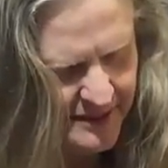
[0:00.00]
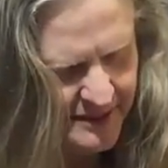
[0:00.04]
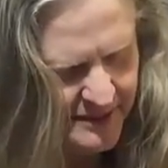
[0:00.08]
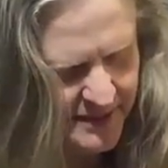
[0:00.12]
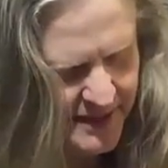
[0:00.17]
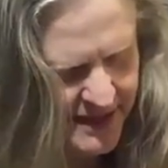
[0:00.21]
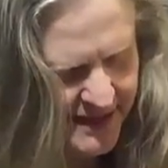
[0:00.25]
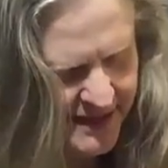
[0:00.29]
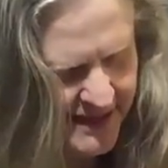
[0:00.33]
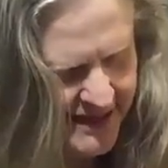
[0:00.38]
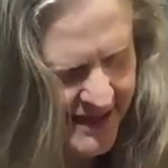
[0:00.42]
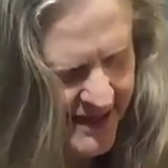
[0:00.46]

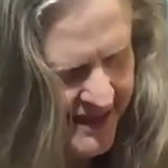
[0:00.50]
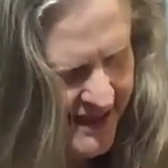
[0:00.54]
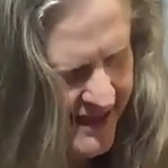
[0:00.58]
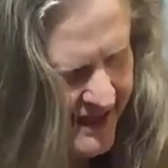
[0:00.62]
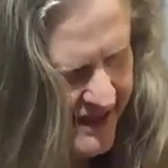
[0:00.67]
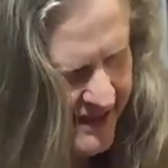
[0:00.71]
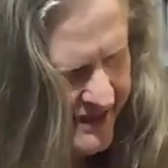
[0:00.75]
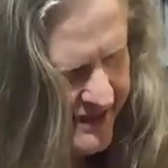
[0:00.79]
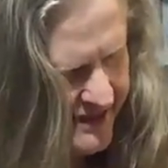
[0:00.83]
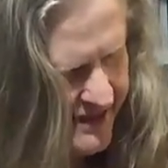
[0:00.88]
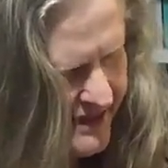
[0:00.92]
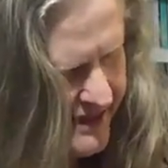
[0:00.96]
But yeah,
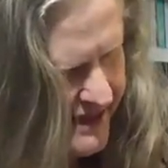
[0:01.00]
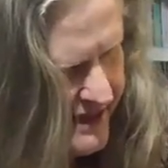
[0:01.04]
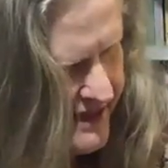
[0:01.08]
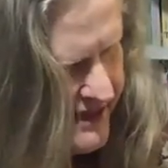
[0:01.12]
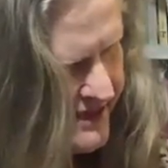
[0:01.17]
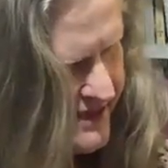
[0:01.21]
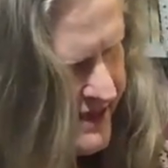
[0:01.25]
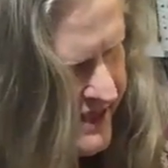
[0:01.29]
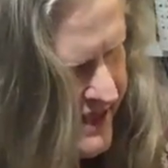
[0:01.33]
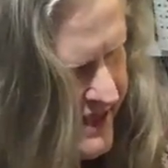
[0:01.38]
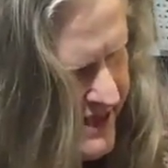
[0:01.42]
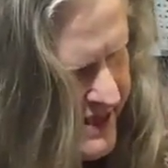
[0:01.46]

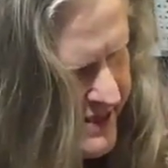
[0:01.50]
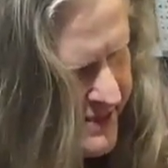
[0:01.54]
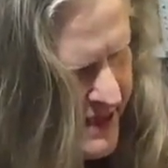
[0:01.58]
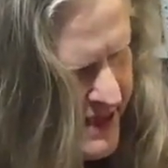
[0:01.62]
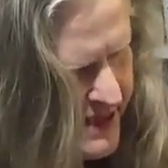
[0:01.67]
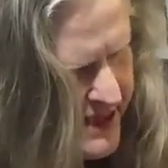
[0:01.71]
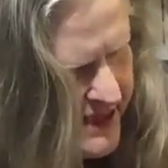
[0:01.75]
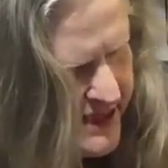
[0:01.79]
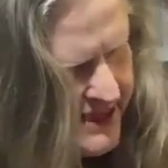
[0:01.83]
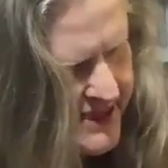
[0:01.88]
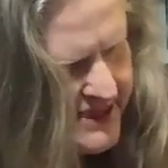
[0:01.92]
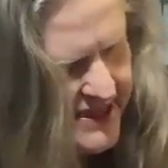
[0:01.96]
so that's my
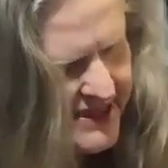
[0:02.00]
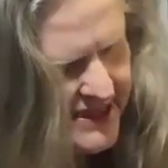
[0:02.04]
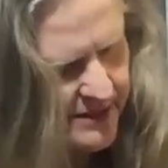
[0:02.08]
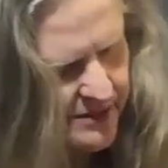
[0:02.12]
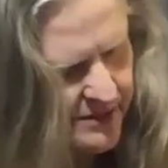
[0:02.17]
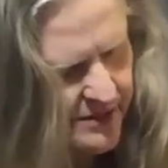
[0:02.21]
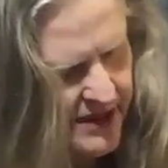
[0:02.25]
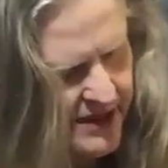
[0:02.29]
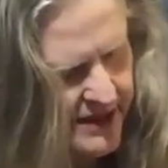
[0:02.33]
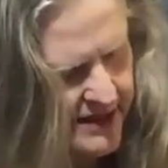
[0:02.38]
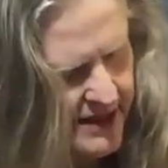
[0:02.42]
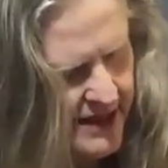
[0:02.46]
next step
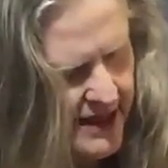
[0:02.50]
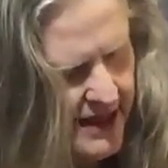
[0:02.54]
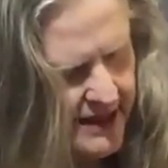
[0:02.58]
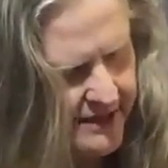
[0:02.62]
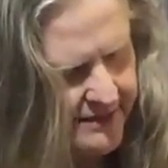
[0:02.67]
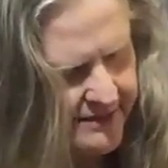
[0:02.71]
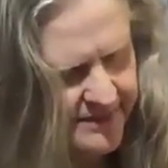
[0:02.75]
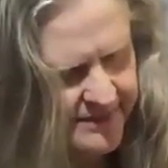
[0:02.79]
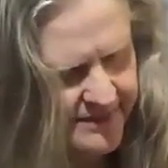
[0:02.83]
with that.